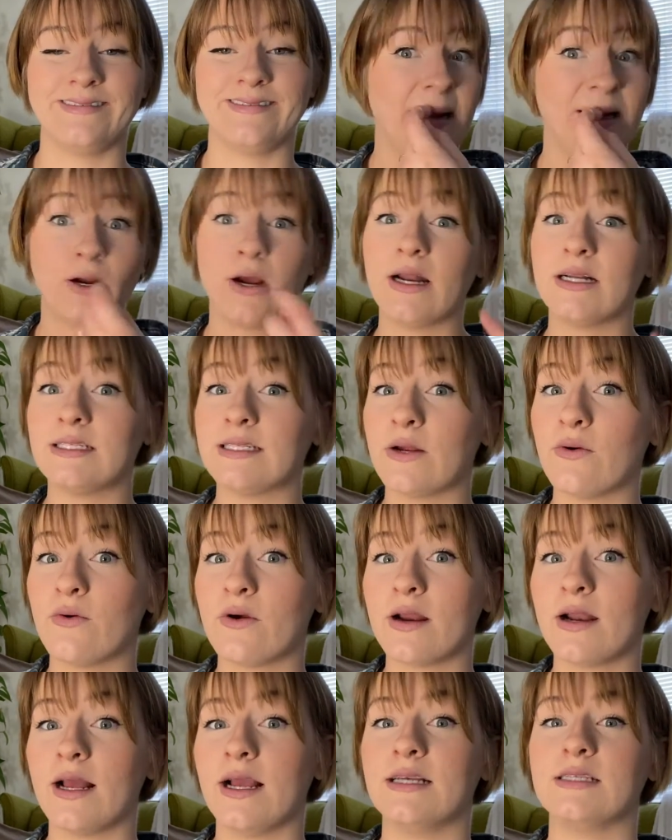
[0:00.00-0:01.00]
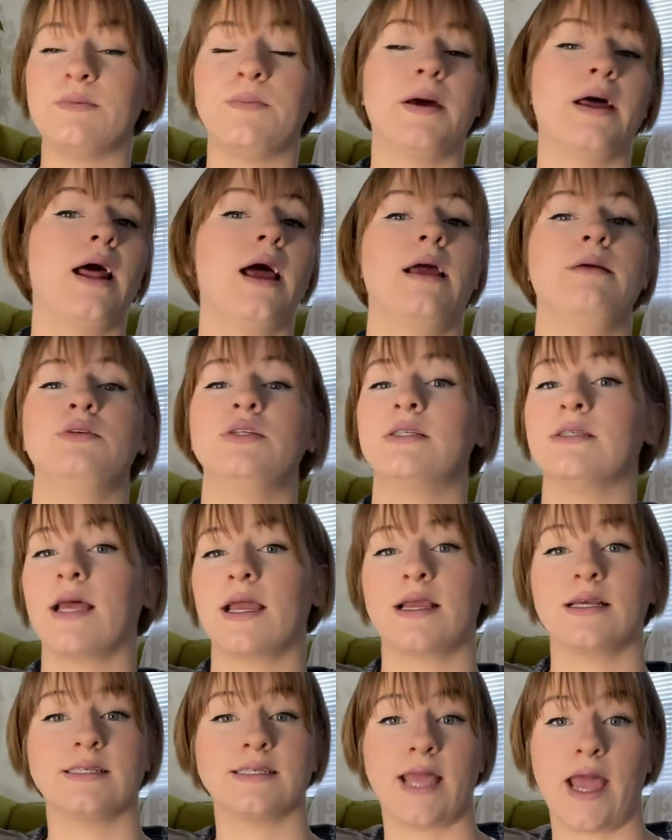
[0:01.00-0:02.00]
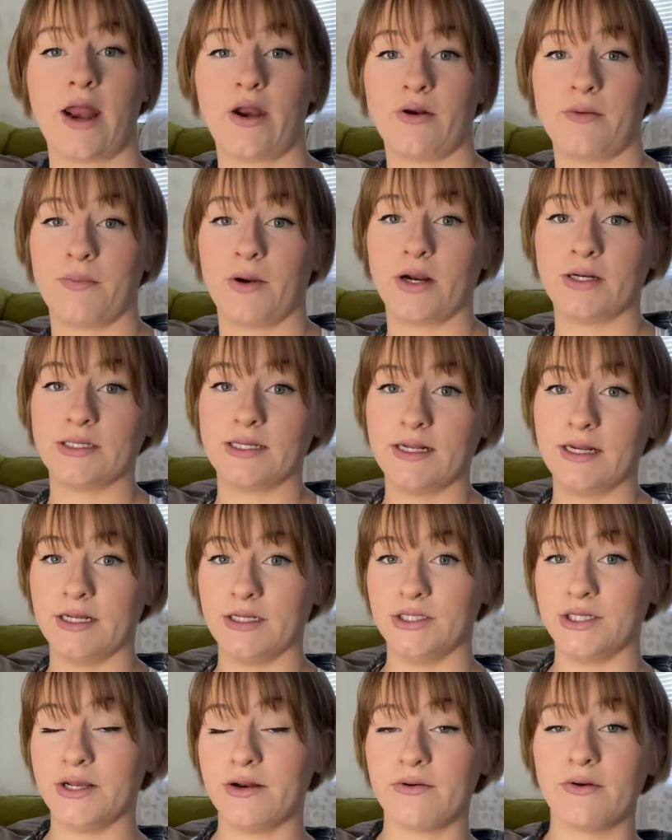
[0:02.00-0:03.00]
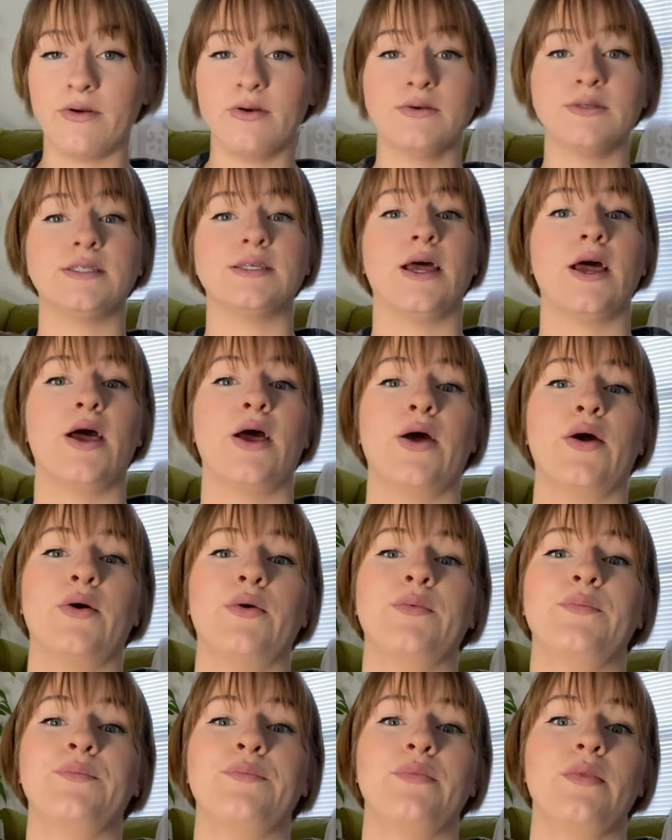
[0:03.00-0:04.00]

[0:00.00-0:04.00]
I try to stay organized, but I'm just like a scattered person in general, so